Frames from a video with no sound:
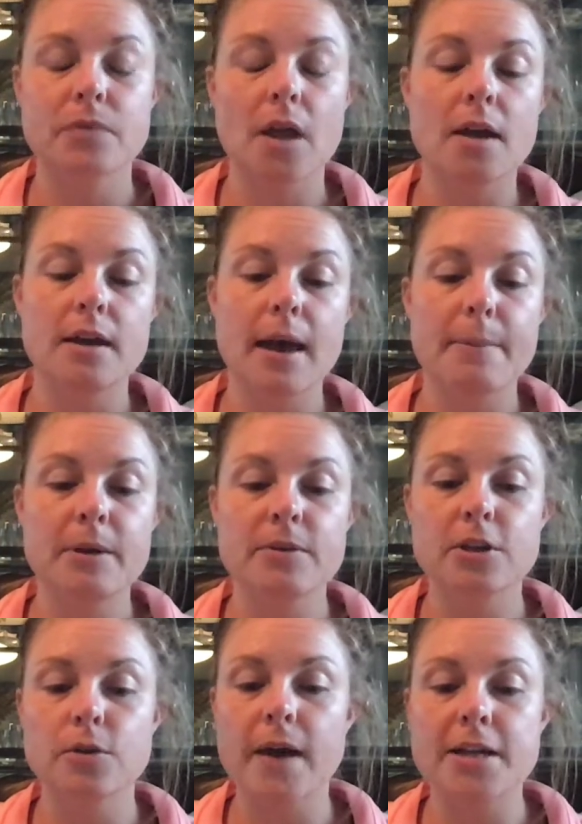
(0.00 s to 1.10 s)
Unhappy with
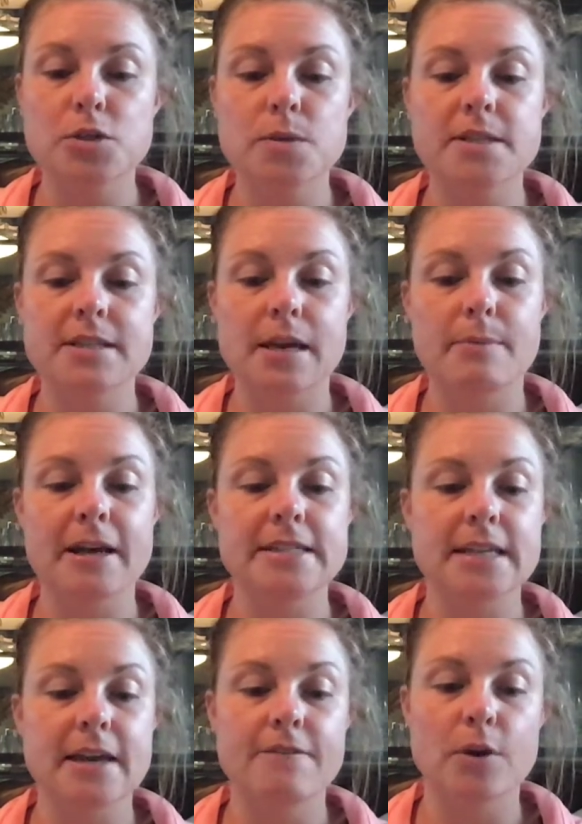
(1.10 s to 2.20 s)
the gradual
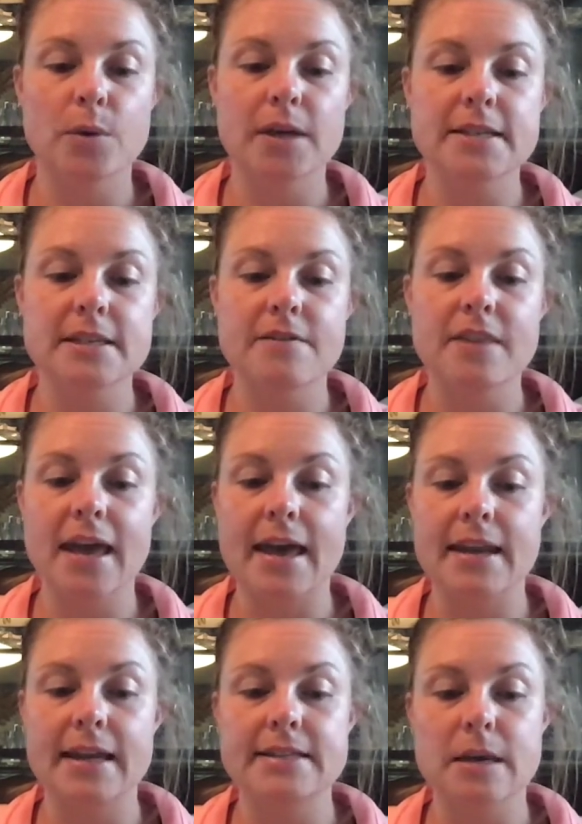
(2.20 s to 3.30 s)
state-by-state focus of the
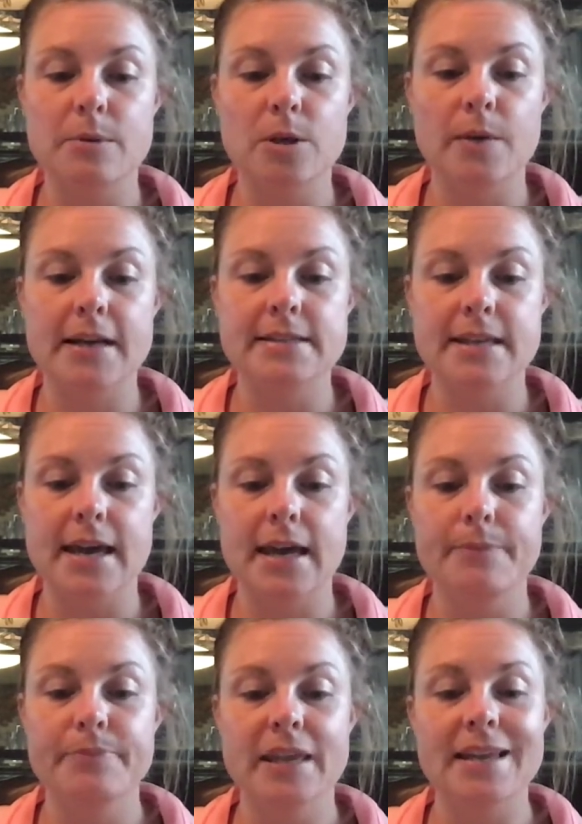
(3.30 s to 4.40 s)

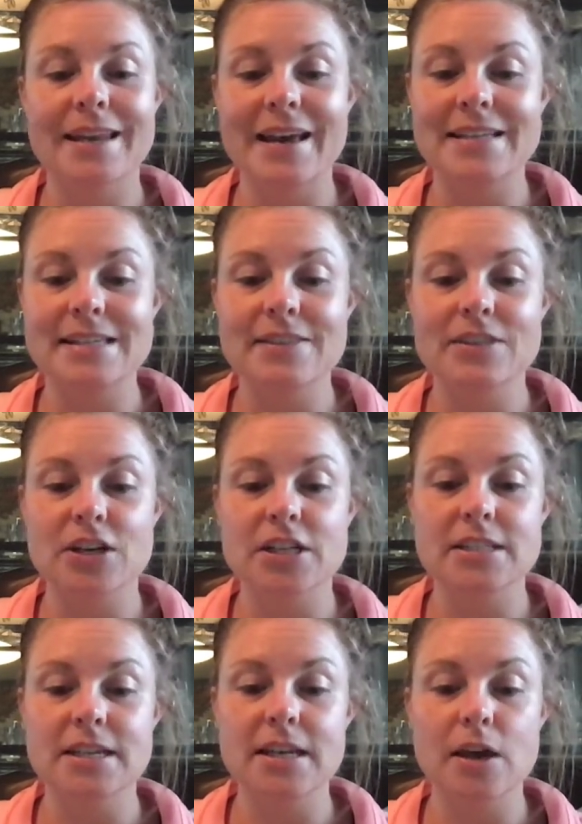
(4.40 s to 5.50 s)
NAWSA, in
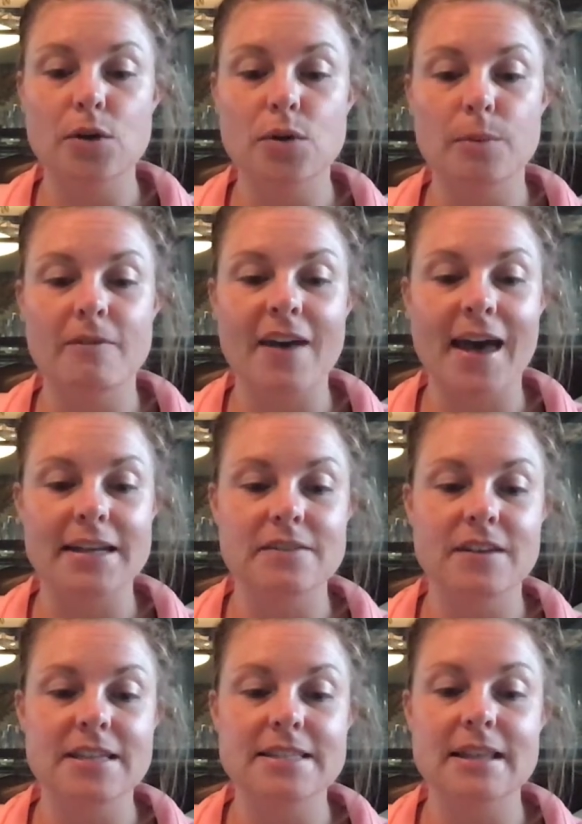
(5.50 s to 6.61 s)
1913, a group of
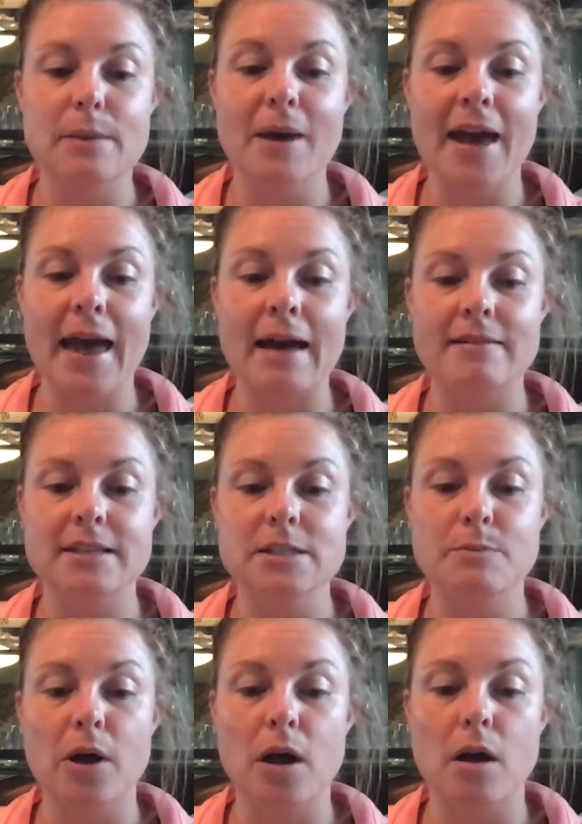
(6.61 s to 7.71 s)
activists led by Alice
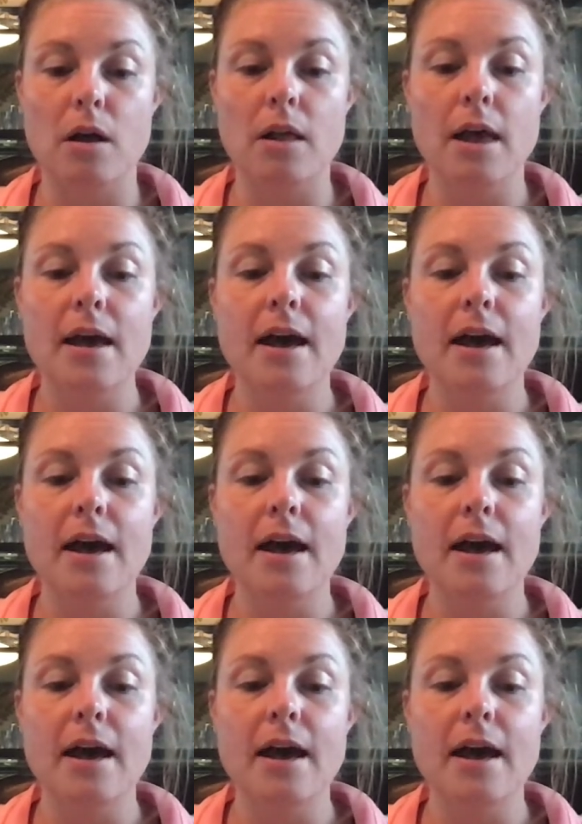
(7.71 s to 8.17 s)
Paul,